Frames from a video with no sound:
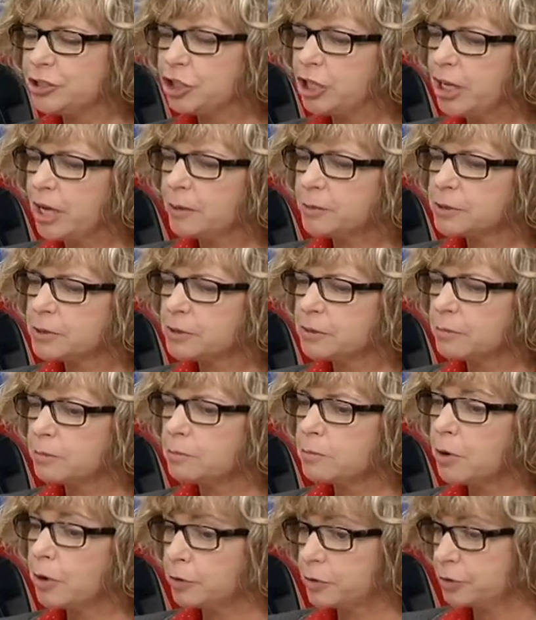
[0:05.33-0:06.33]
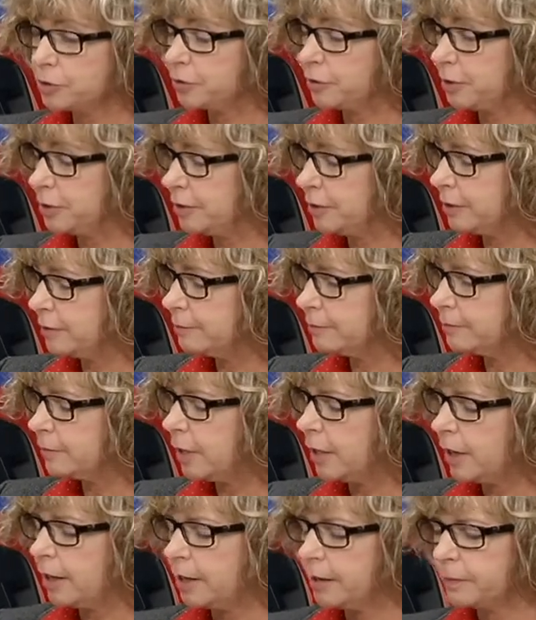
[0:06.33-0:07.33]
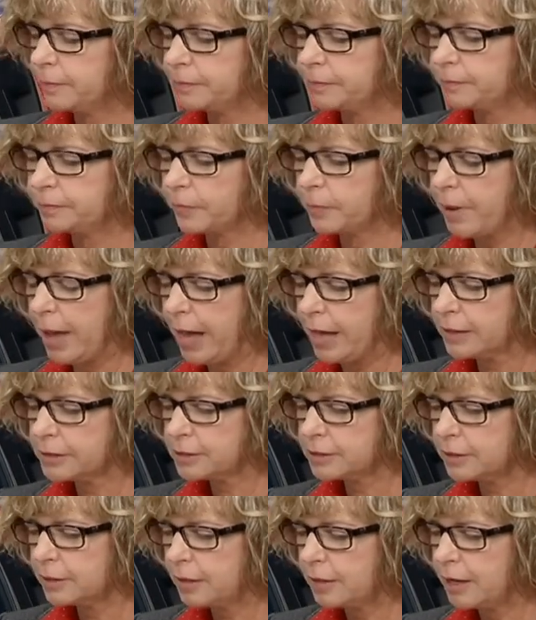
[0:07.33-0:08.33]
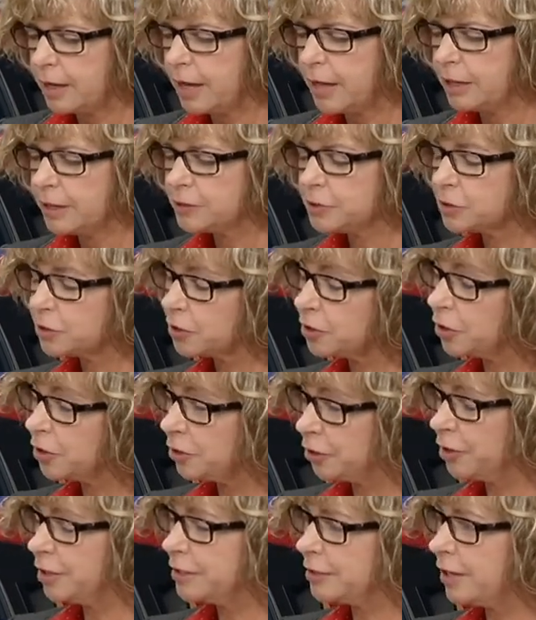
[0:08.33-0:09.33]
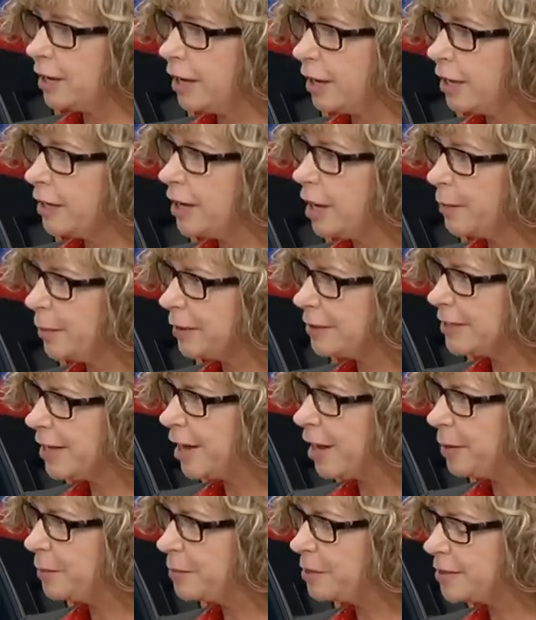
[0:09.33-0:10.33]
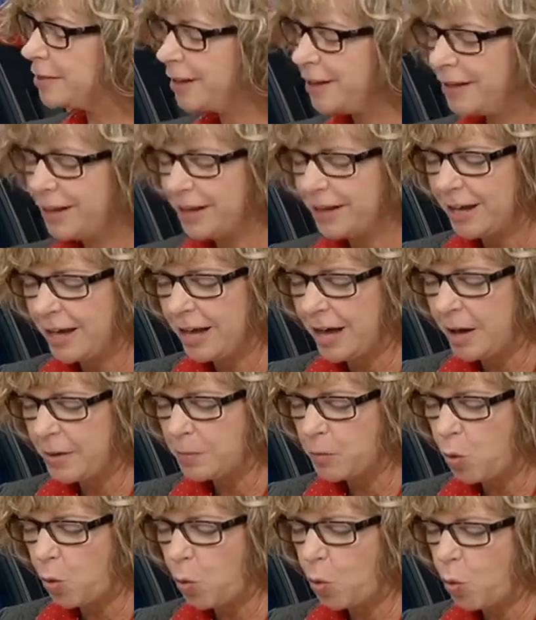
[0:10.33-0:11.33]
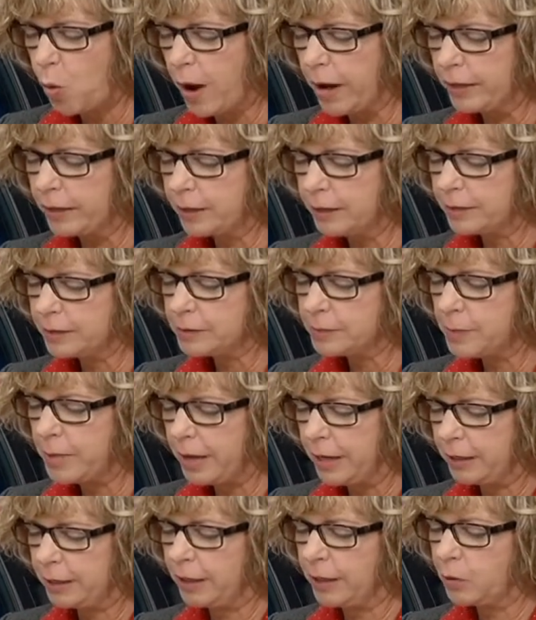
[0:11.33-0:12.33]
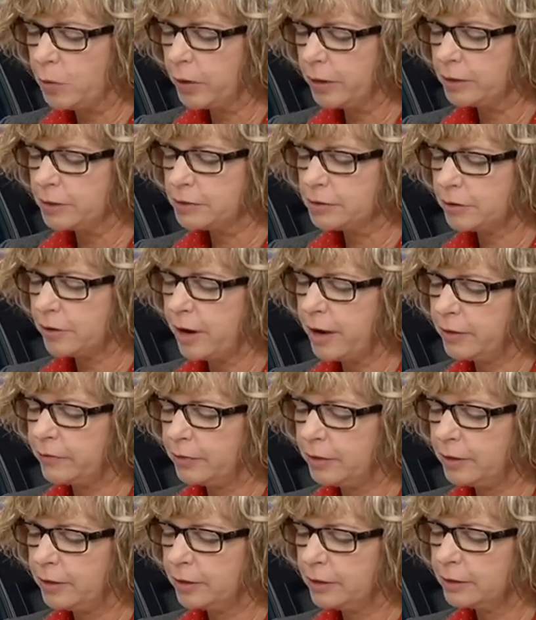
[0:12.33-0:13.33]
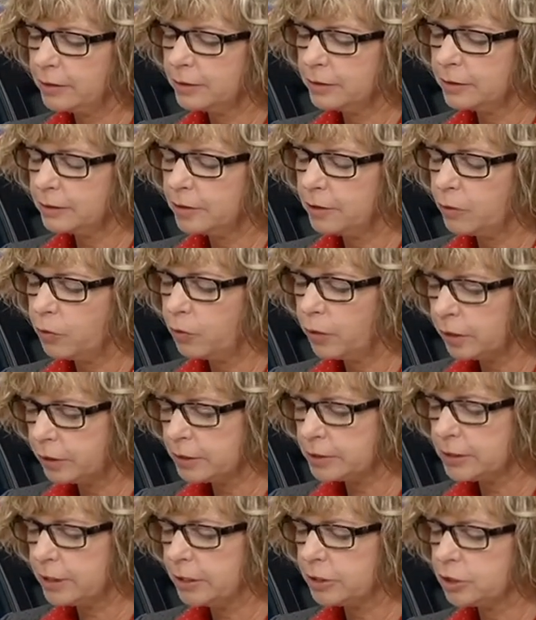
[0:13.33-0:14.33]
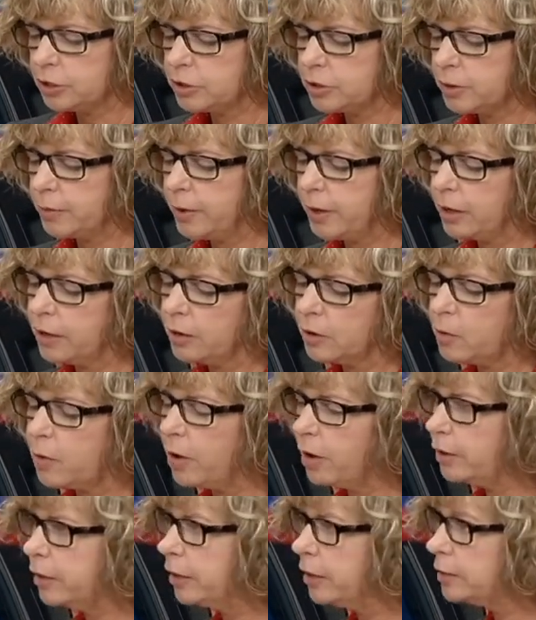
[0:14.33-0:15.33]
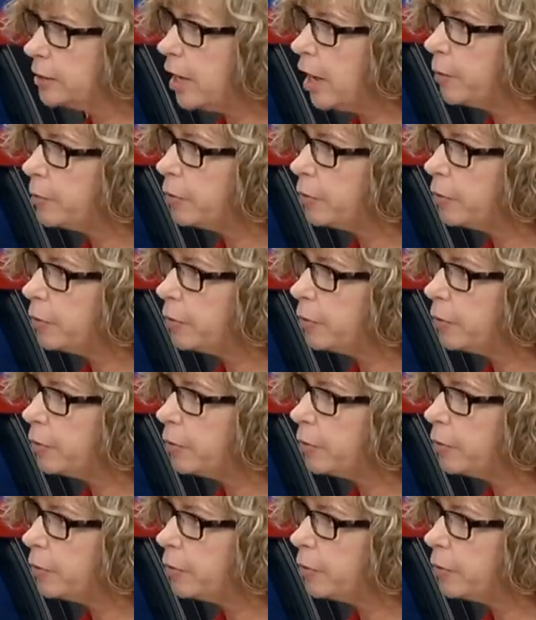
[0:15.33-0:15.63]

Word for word: GM's most recent um, past and its current economic times, um, what is making, what is driving the organization to make quality a top